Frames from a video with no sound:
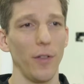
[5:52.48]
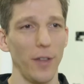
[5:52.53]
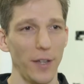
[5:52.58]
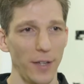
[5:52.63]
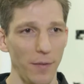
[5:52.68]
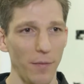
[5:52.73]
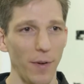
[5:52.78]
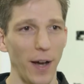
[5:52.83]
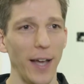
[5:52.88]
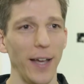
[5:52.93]
how they
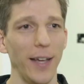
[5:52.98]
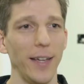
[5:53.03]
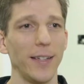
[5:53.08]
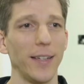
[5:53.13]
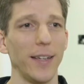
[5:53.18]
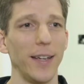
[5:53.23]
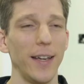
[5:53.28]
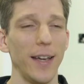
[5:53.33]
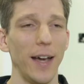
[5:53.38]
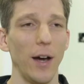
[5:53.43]
divide,
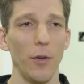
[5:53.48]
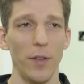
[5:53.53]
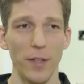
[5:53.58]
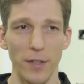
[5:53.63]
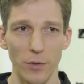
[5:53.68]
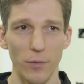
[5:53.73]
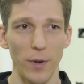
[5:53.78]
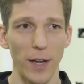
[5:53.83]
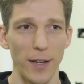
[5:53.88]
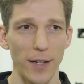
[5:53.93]
how this
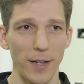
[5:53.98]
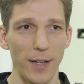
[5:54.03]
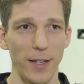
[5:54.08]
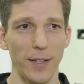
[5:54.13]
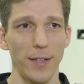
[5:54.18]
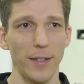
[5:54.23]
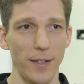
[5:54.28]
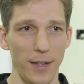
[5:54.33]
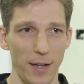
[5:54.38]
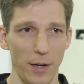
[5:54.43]
is
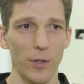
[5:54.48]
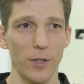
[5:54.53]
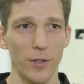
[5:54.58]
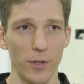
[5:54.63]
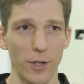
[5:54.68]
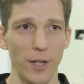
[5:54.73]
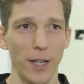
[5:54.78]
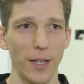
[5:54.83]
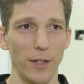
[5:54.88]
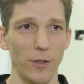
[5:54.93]
regulated, and how it's
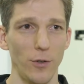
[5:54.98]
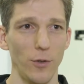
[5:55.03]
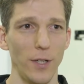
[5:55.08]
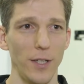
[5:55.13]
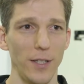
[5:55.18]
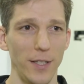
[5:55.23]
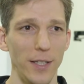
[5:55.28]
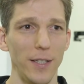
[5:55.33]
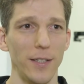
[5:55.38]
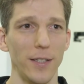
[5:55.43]
connected to
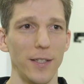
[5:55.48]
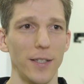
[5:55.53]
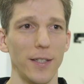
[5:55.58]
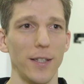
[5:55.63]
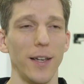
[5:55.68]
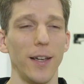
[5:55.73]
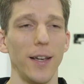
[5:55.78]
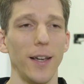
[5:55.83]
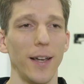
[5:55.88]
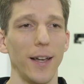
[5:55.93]
diseases,
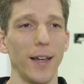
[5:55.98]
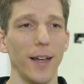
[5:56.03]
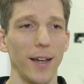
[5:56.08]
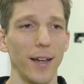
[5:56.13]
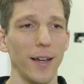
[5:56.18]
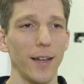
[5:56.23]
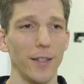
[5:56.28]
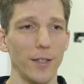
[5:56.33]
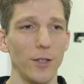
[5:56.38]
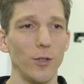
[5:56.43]

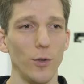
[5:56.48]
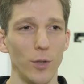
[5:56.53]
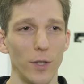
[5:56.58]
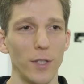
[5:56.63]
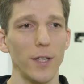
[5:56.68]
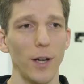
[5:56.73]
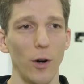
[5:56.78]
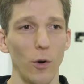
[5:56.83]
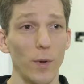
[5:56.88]
the students are